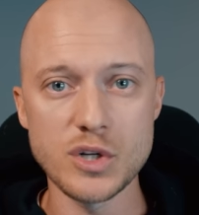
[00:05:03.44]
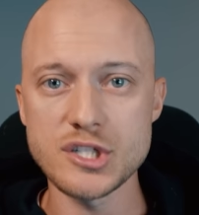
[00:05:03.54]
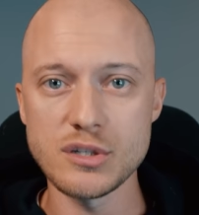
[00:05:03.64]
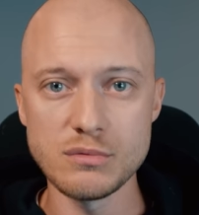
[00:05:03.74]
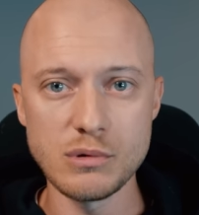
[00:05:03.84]

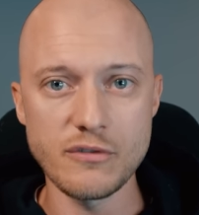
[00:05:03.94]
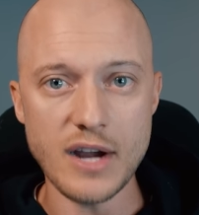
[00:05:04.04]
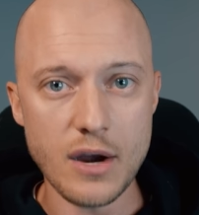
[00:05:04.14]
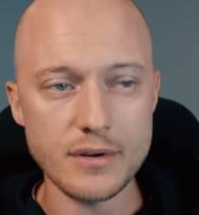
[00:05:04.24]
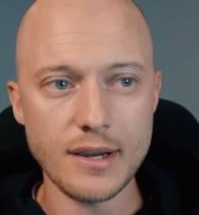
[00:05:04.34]
wants to move
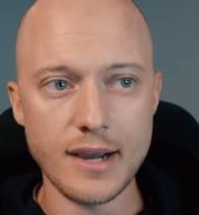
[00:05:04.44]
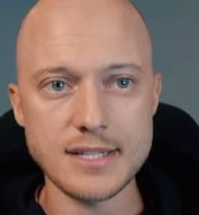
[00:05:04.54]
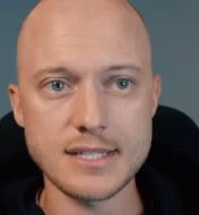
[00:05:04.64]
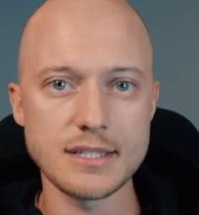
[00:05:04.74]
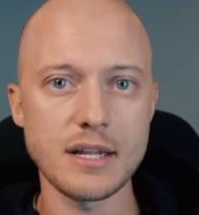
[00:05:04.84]
out, I
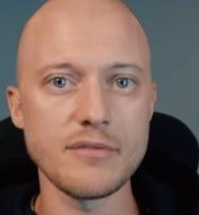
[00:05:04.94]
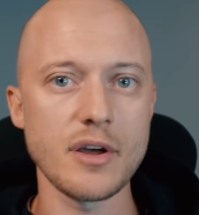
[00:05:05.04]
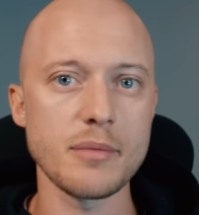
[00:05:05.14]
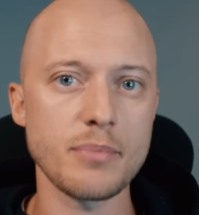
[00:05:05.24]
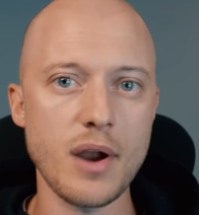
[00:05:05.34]
still have
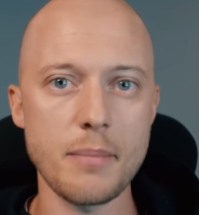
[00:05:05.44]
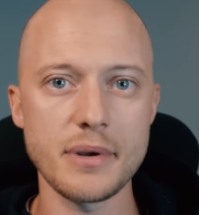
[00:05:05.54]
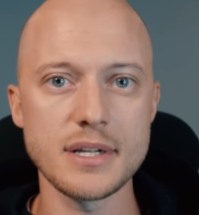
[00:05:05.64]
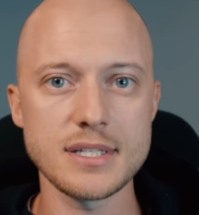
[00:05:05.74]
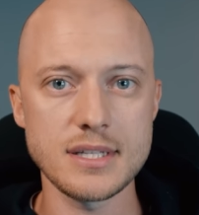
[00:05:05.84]
other
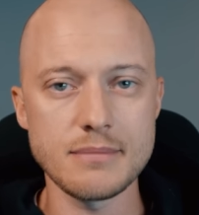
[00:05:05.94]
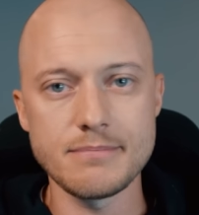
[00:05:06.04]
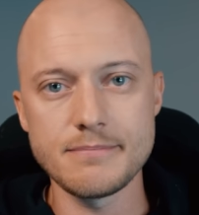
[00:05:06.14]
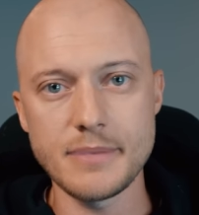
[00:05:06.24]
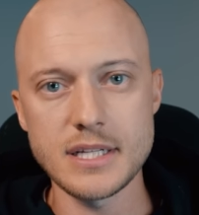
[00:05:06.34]
properties
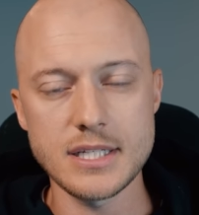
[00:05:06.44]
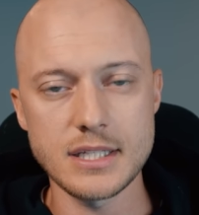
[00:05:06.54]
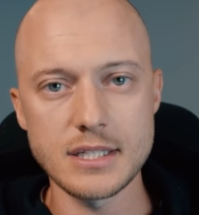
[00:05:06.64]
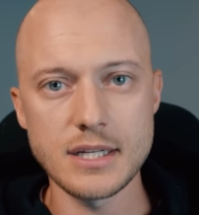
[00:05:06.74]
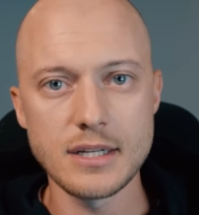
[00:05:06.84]
that
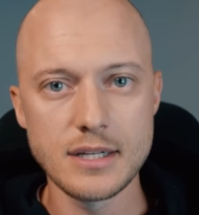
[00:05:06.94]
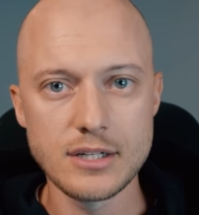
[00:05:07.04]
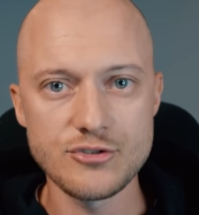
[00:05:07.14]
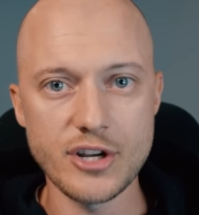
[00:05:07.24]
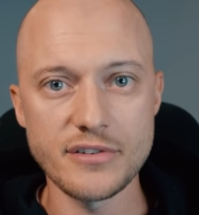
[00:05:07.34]
basically
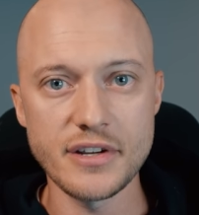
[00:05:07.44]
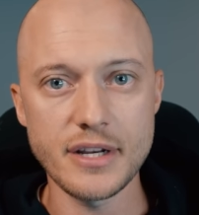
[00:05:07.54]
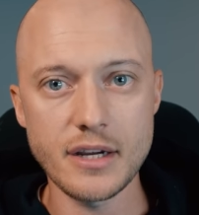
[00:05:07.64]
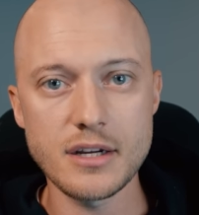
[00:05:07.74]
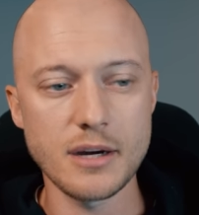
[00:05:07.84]

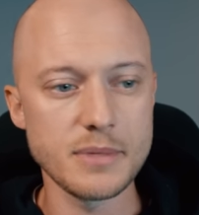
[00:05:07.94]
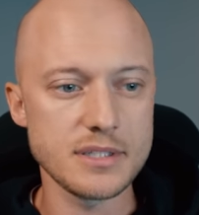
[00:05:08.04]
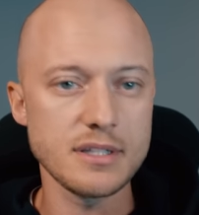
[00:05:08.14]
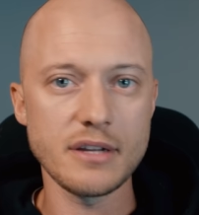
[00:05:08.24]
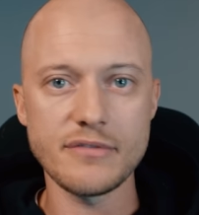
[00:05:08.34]
generate income
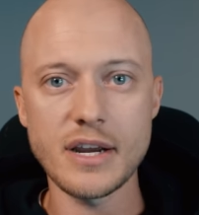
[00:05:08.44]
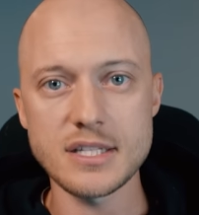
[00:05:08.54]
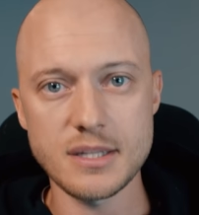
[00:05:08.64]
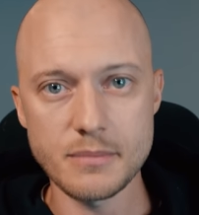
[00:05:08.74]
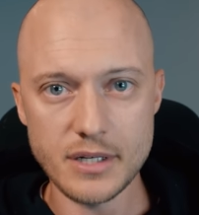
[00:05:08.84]
until I
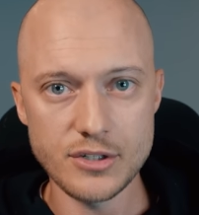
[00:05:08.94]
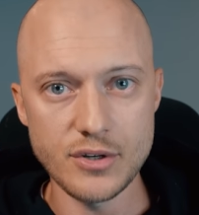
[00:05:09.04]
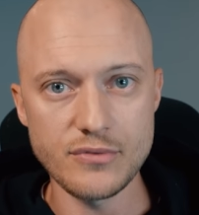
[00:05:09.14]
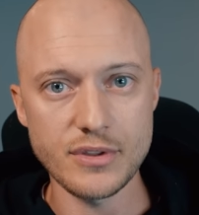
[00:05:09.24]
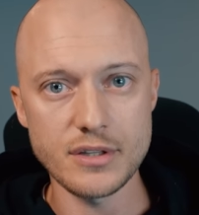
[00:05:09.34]
find somebody
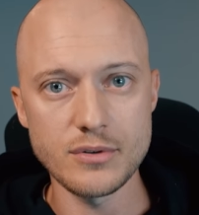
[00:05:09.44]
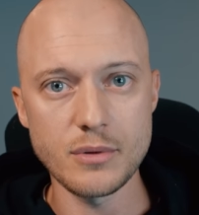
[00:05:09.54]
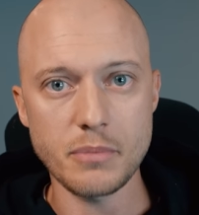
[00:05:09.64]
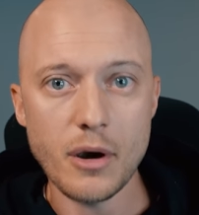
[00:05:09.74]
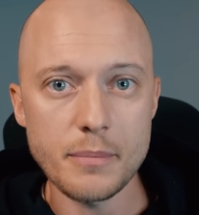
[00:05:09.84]
new for the new
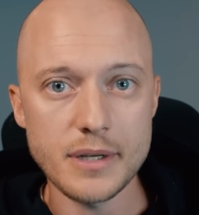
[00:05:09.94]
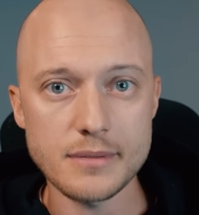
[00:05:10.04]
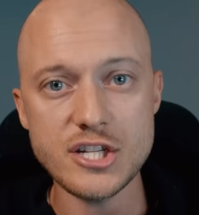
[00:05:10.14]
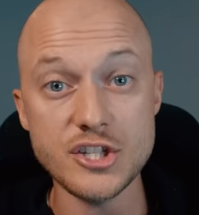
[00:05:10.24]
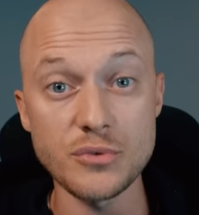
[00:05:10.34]
apartment.
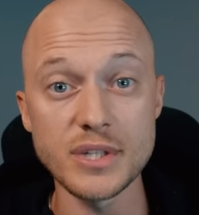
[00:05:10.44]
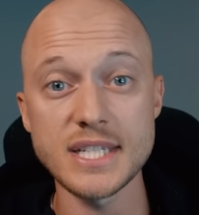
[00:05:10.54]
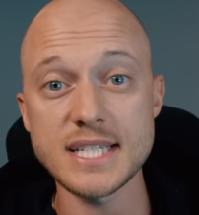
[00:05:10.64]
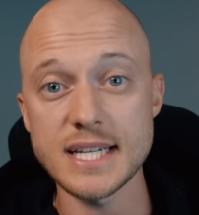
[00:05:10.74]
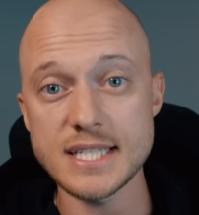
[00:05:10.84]
So real
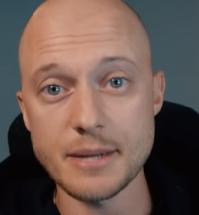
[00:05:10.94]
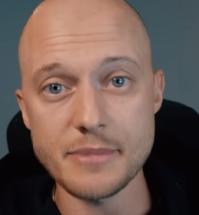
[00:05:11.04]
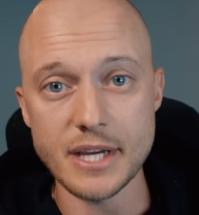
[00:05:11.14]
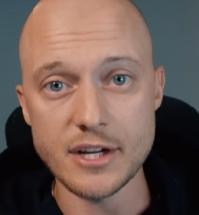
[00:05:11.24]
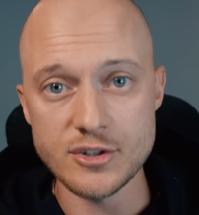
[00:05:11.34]
estate is
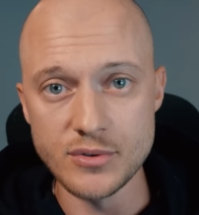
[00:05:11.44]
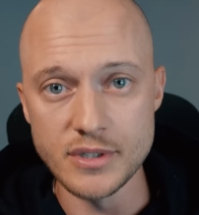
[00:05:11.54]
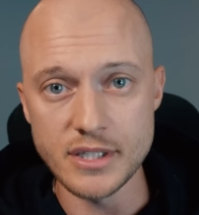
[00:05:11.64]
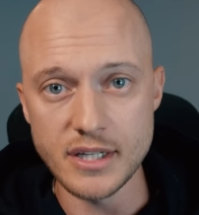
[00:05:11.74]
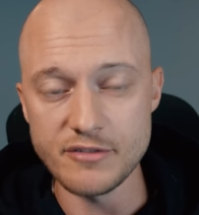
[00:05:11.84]
something I
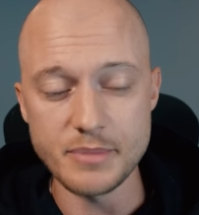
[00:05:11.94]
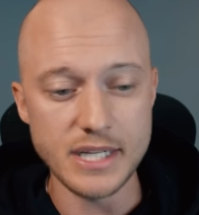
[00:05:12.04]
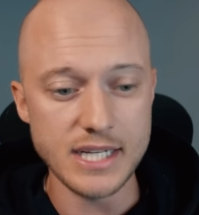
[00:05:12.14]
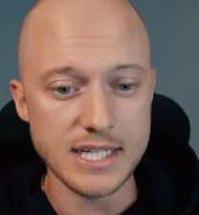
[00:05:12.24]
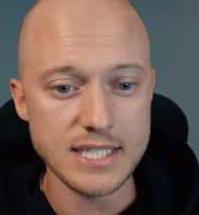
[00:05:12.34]
truly love
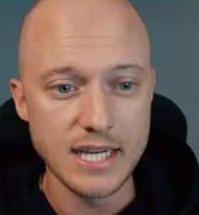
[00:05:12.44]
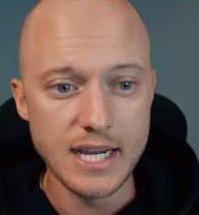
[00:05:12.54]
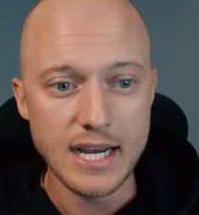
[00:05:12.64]
because